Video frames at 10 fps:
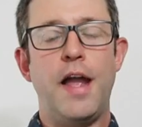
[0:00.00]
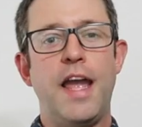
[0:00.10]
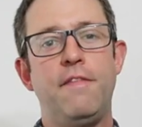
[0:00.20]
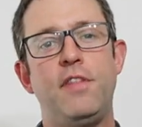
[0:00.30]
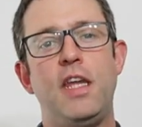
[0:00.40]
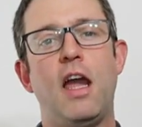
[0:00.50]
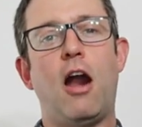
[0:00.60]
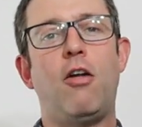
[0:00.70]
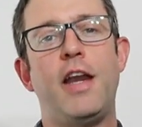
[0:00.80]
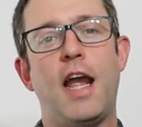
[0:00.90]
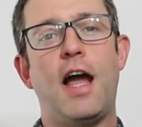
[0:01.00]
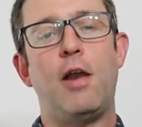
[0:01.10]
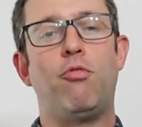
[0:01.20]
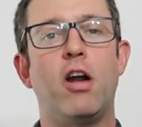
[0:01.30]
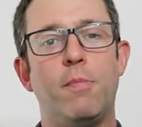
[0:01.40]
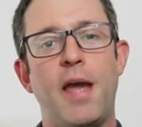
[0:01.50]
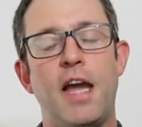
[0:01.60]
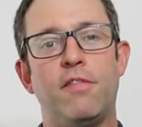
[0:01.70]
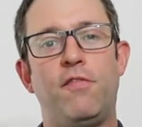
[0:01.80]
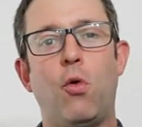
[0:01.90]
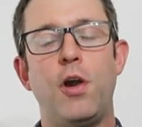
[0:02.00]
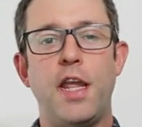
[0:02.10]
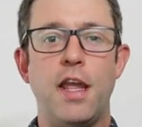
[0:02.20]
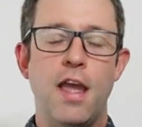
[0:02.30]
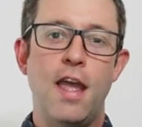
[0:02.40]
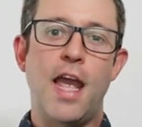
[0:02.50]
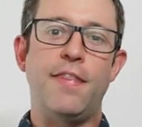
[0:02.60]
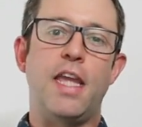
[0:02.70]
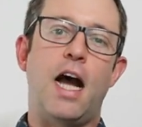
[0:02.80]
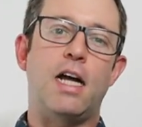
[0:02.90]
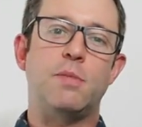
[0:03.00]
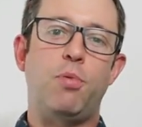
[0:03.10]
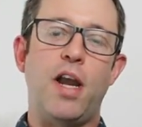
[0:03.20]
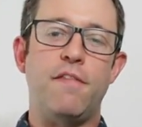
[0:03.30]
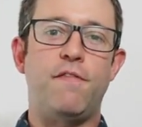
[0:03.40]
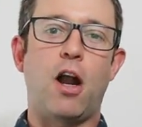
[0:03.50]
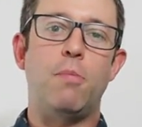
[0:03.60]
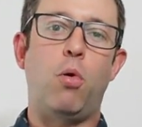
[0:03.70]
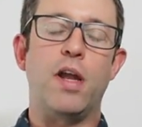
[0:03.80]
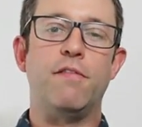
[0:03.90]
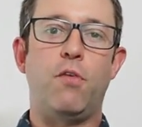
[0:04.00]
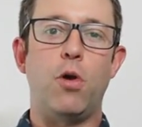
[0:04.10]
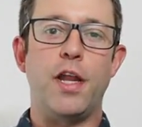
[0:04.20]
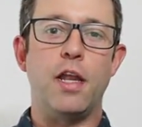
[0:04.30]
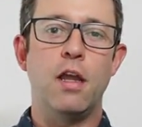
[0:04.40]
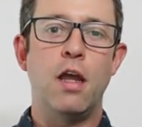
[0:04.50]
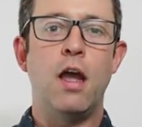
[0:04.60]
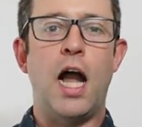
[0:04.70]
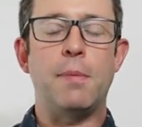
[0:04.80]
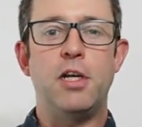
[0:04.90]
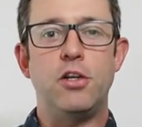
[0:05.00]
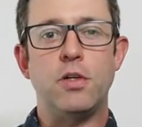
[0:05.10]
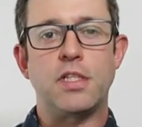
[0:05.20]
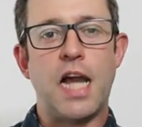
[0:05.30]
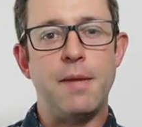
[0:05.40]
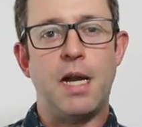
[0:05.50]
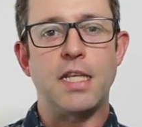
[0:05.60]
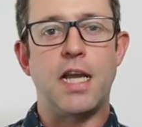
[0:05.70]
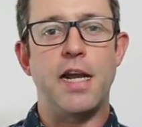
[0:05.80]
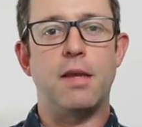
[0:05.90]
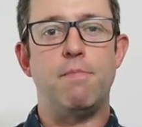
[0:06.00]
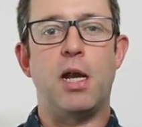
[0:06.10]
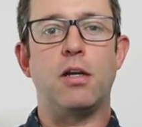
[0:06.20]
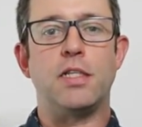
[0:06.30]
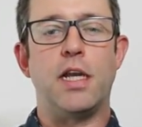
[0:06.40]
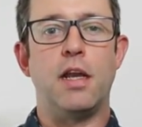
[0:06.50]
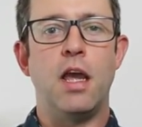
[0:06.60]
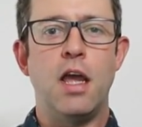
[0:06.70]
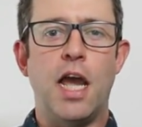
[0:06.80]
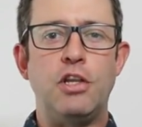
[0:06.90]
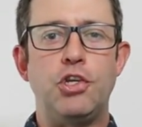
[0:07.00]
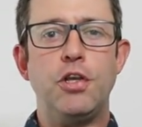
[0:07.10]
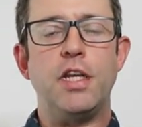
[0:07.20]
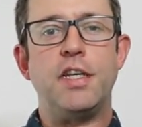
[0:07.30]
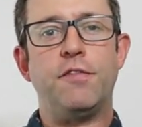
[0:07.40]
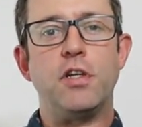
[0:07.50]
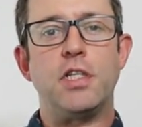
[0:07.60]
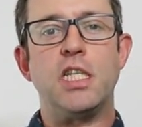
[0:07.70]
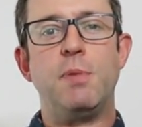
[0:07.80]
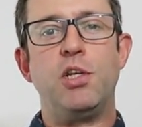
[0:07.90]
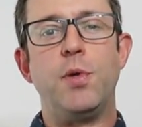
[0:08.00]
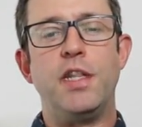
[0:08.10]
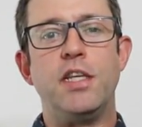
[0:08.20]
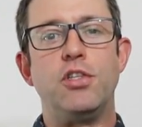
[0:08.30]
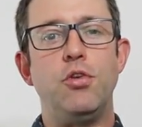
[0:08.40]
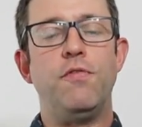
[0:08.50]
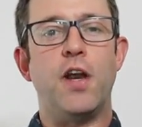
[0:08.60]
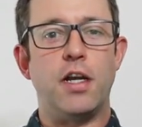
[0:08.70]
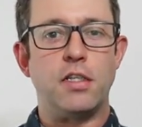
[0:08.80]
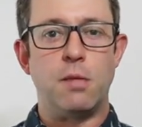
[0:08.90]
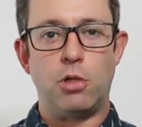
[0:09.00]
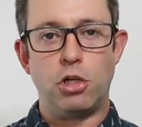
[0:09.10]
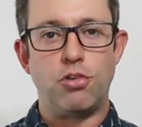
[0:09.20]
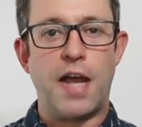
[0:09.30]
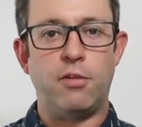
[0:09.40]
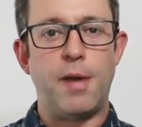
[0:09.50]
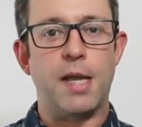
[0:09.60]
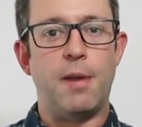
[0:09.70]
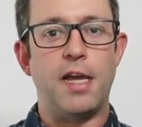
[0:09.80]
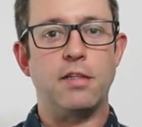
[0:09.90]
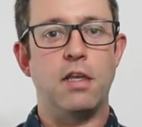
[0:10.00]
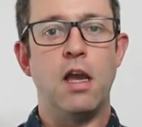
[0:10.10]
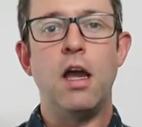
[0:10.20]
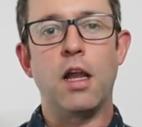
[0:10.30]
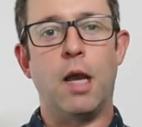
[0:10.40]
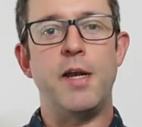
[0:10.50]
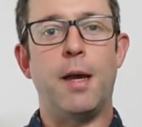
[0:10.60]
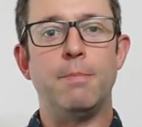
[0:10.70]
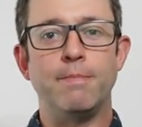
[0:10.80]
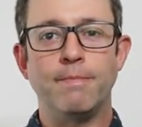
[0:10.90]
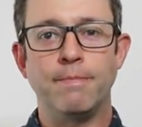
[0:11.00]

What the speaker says: I have the REI Ruckpack 40 and the Osprey Farpoint 40. I'm going to do a side-by-side comparison and show you the differences between these two very similar travel backpacks. Coming up.